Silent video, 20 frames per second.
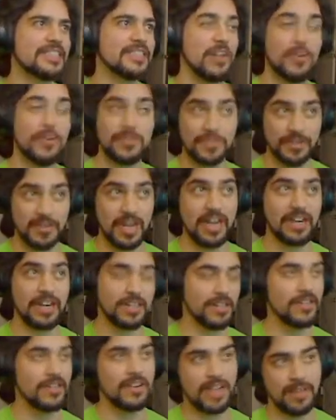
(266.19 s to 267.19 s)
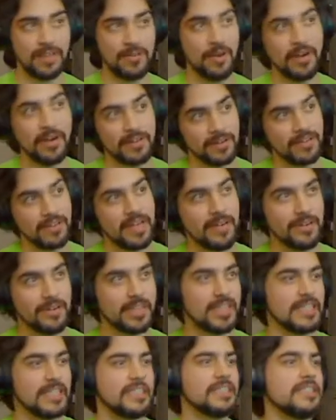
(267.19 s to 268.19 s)
Oh, you got to Okay, well, I'll go that way
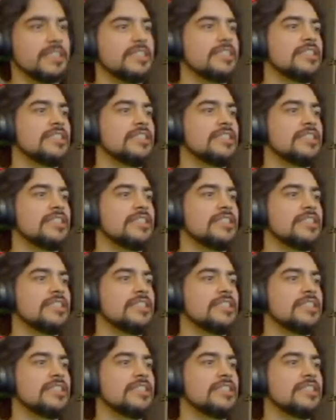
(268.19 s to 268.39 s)
then.